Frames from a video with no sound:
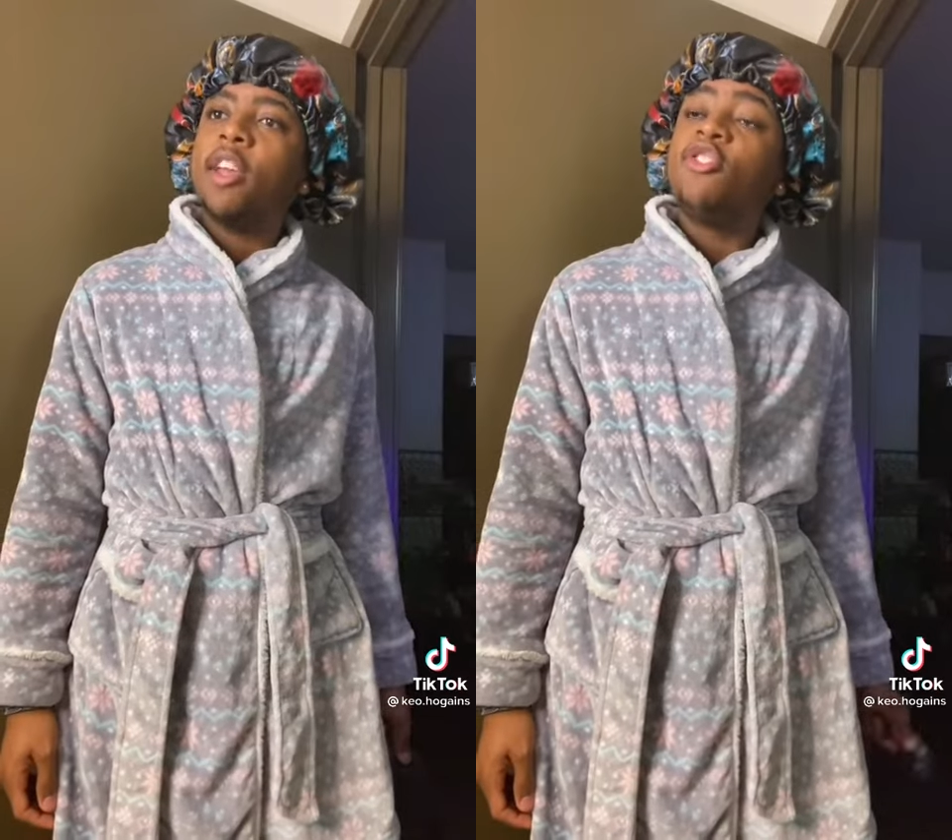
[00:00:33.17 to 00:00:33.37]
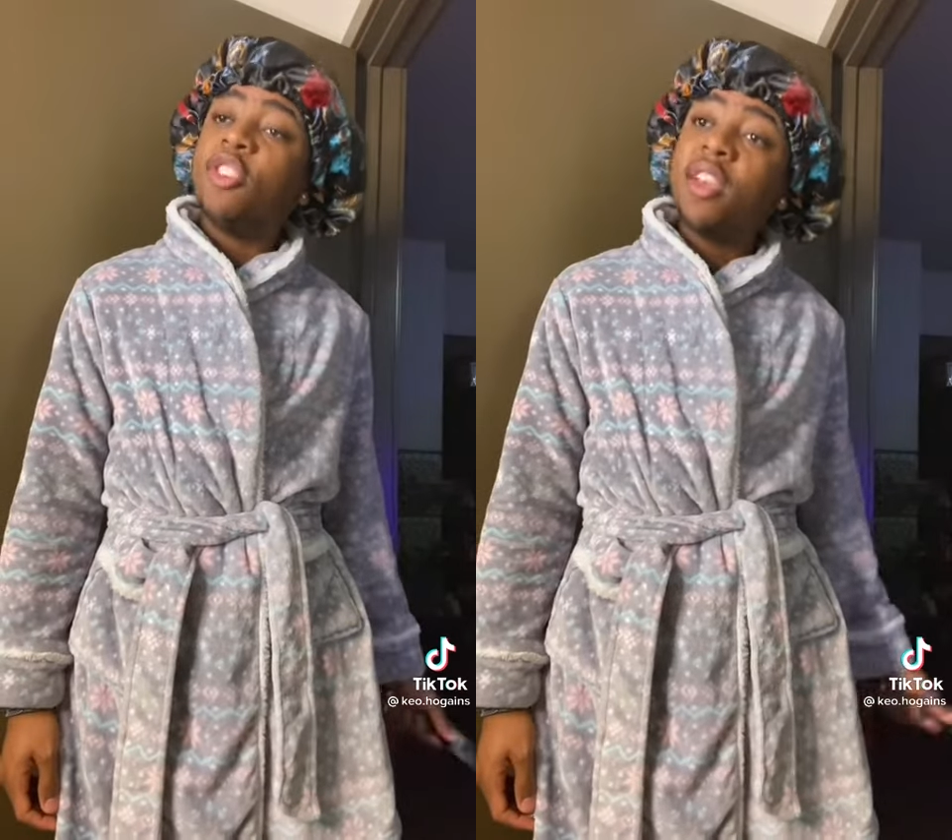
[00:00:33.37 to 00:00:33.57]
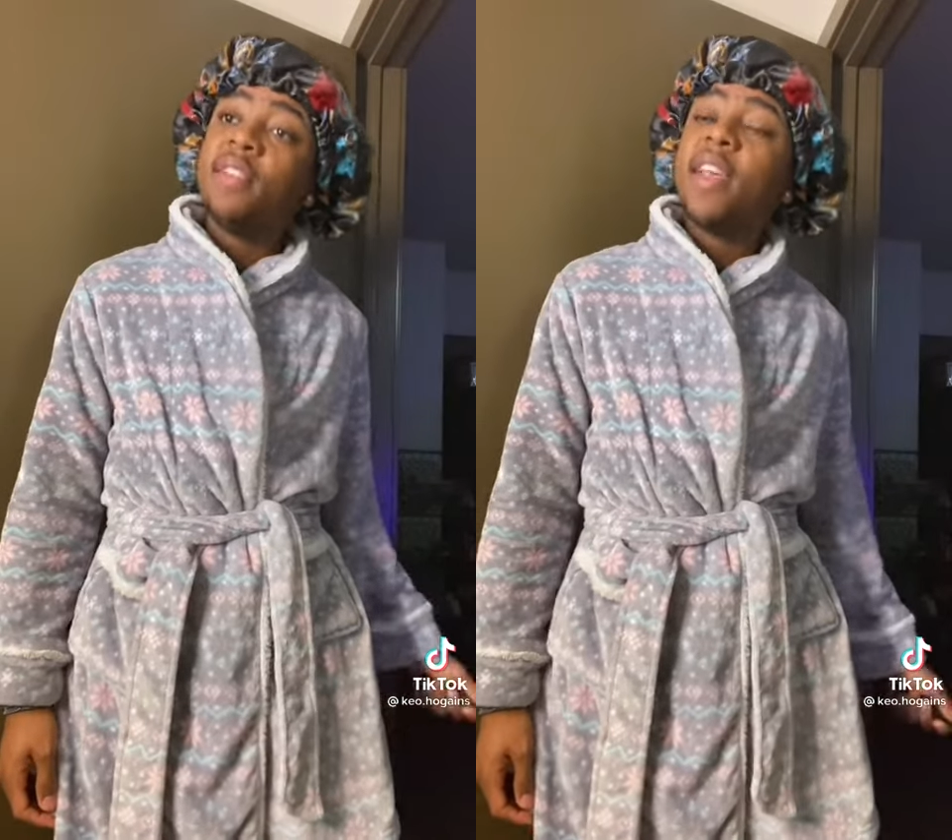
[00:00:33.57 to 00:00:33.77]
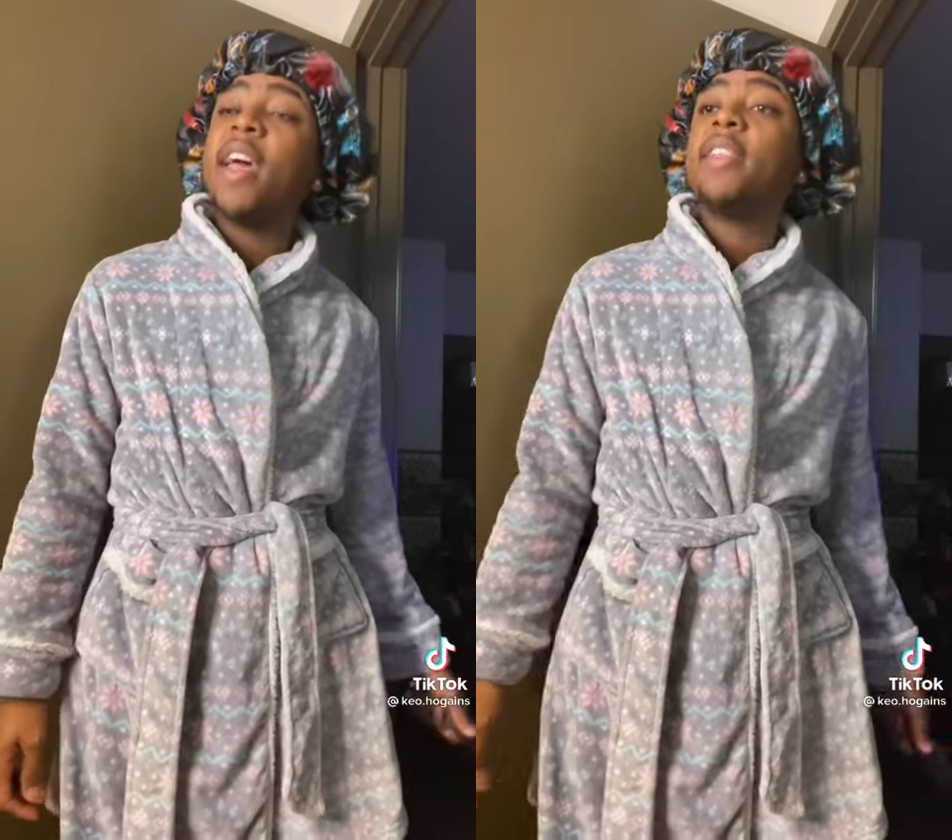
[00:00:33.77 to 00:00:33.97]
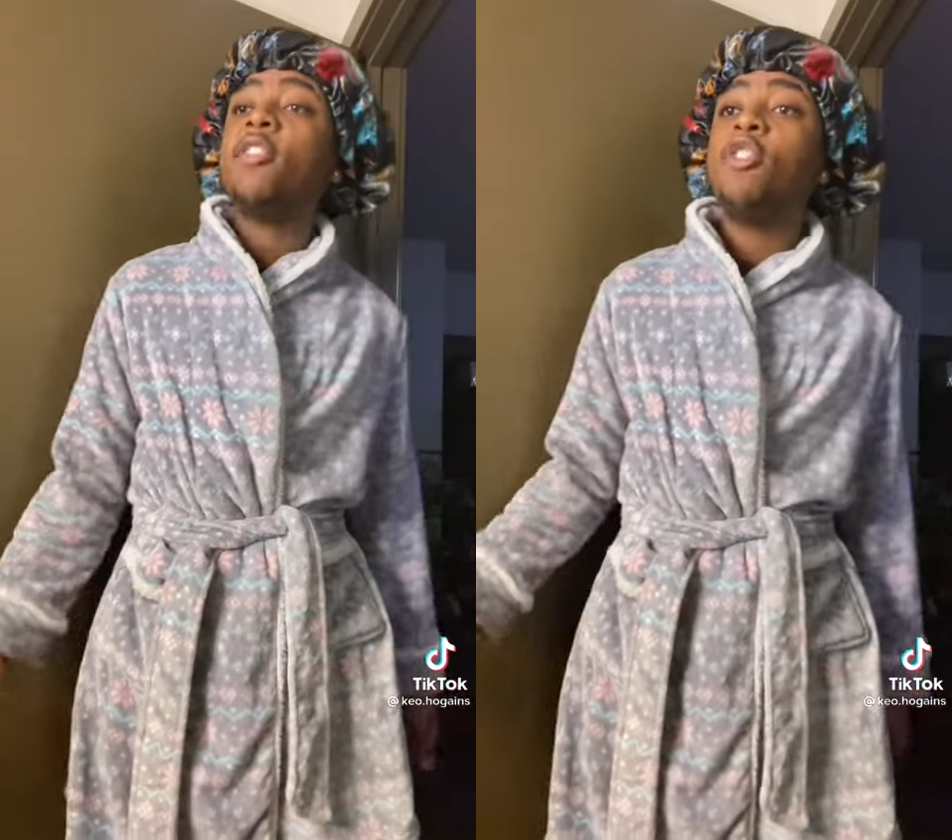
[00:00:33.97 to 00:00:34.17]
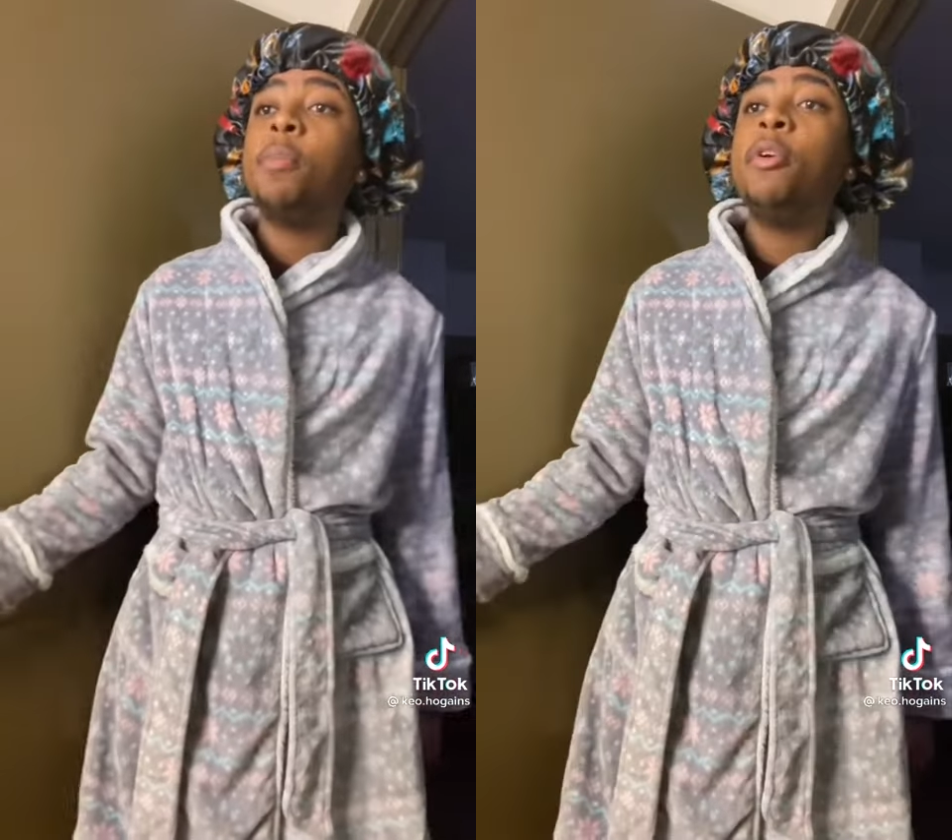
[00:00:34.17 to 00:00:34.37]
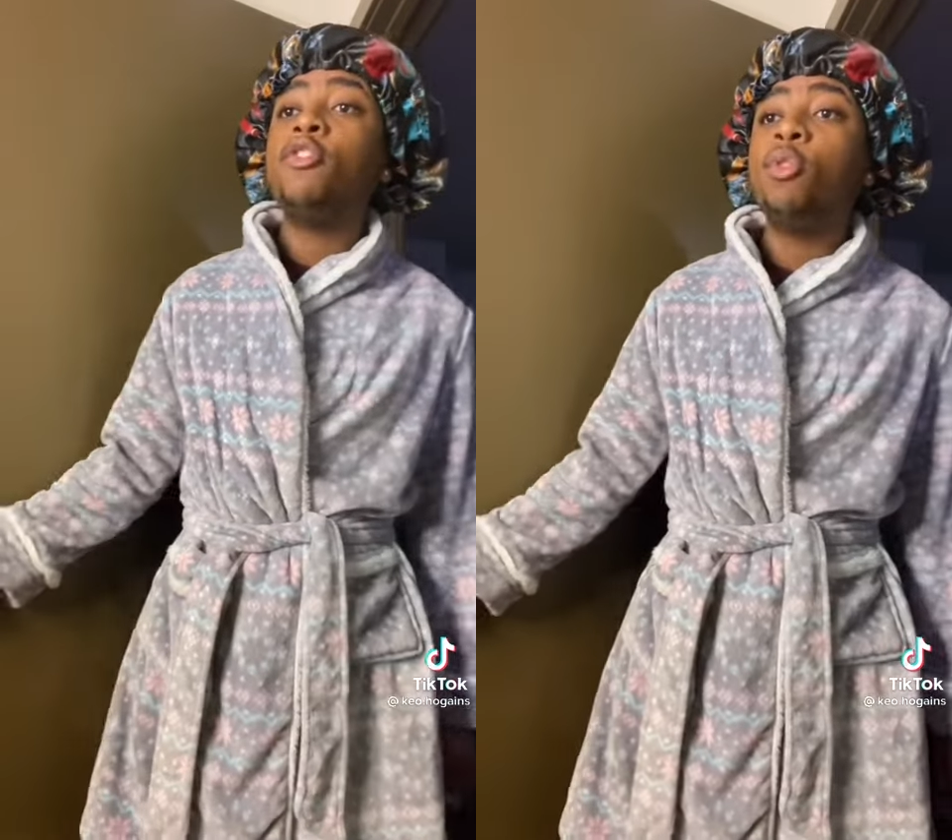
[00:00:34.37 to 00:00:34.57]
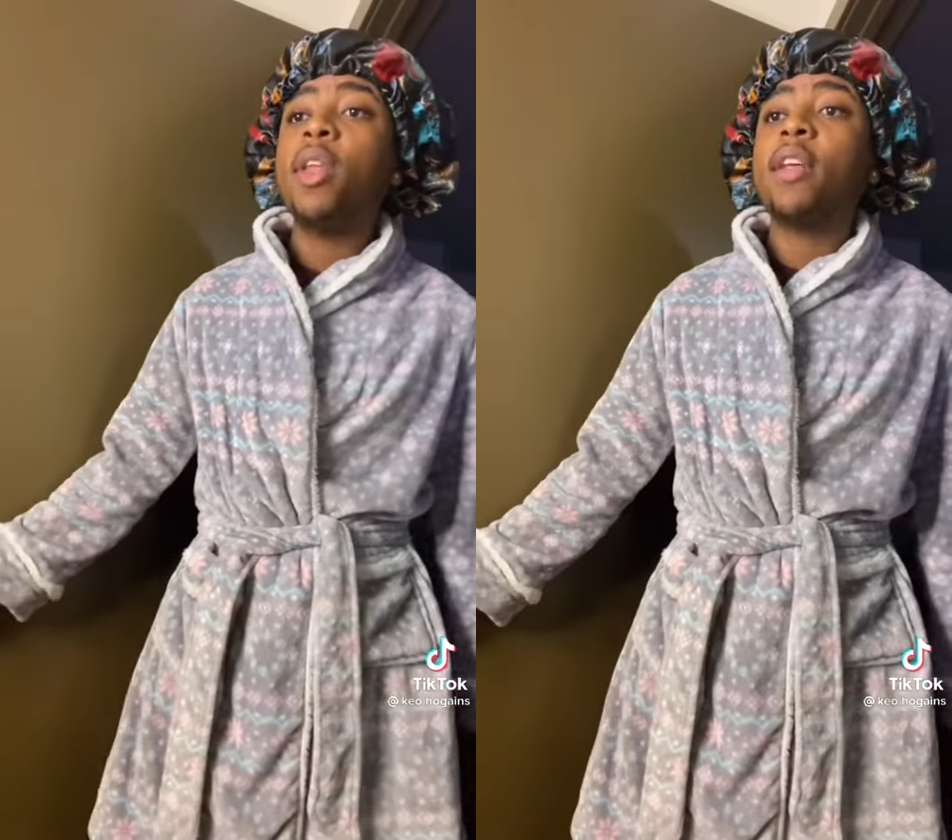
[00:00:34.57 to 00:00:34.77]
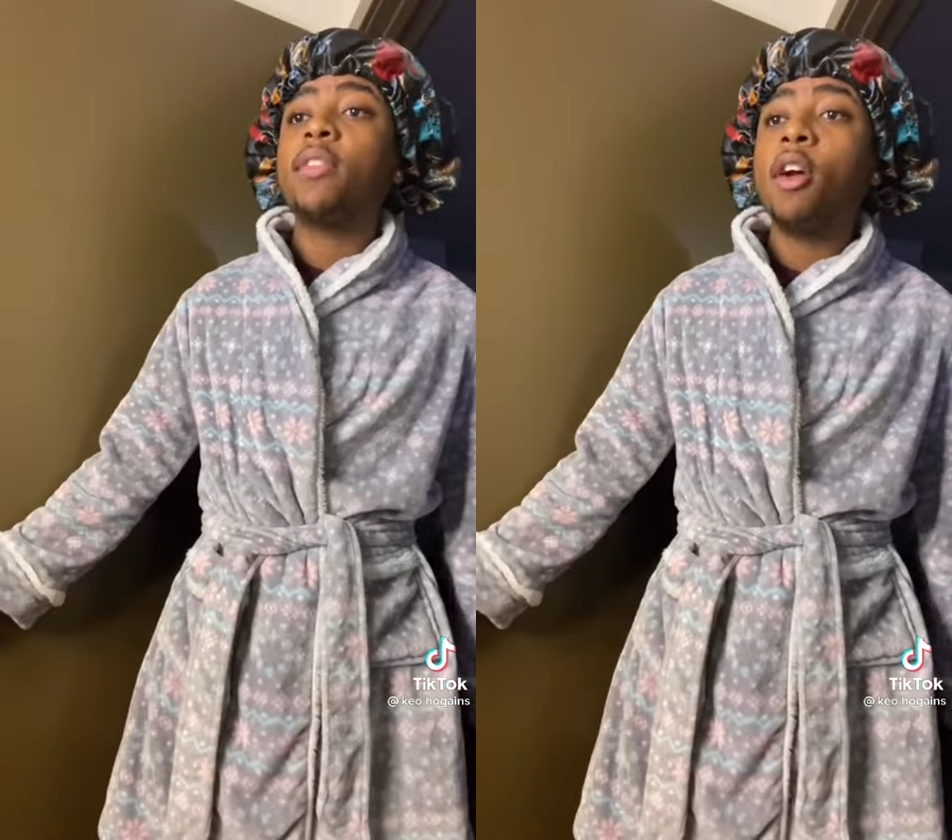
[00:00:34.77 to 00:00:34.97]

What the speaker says: She said that she put you next to